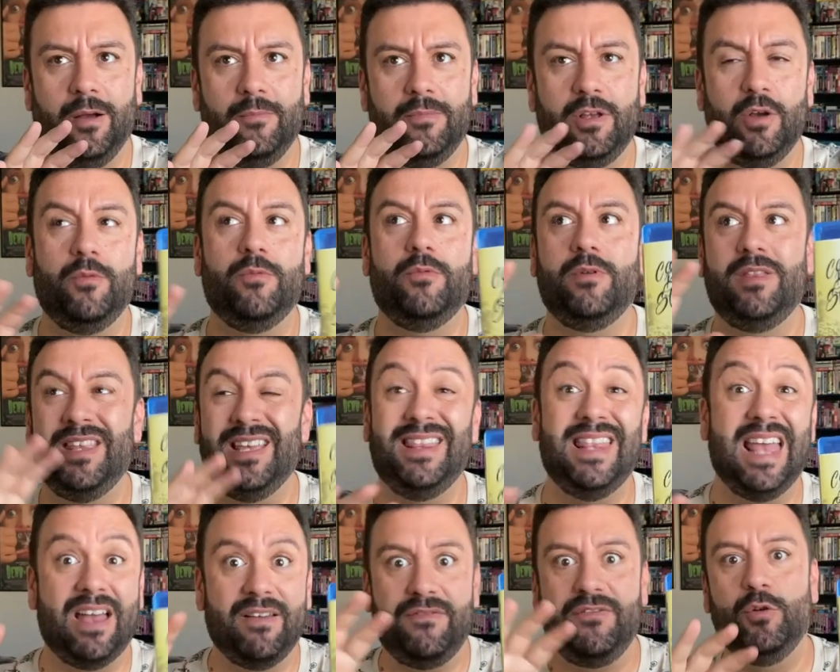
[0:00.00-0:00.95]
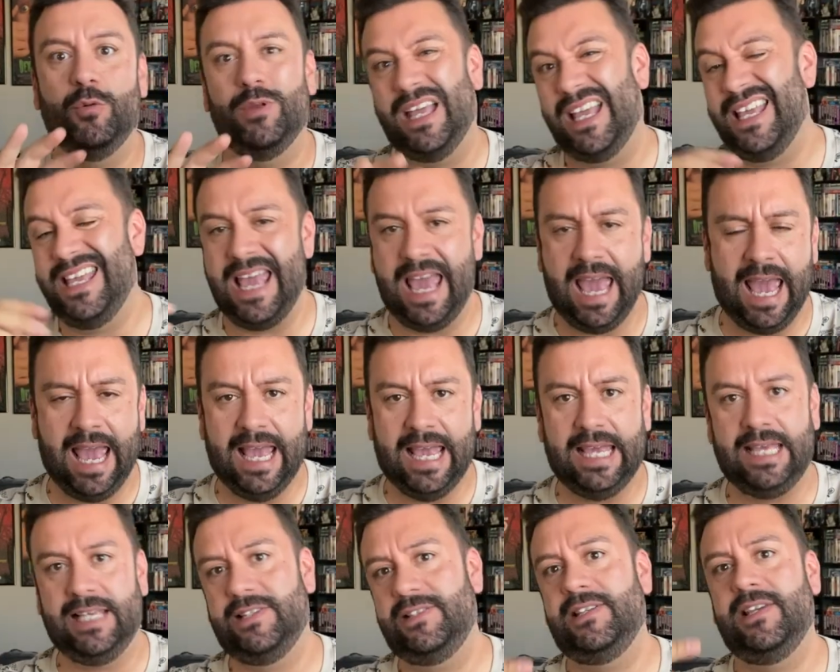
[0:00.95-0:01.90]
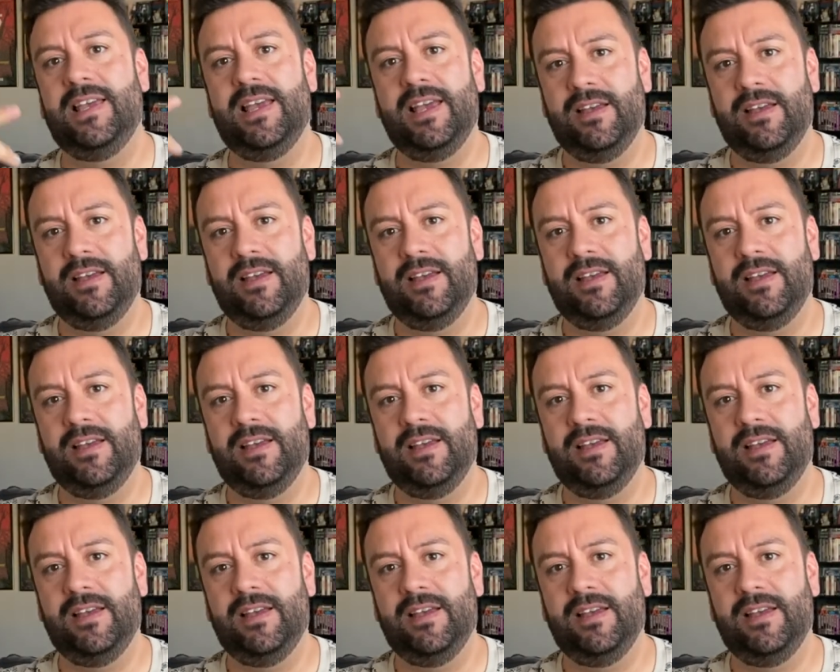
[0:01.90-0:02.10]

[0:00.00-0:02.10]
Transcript: you know, within that field, like gangs,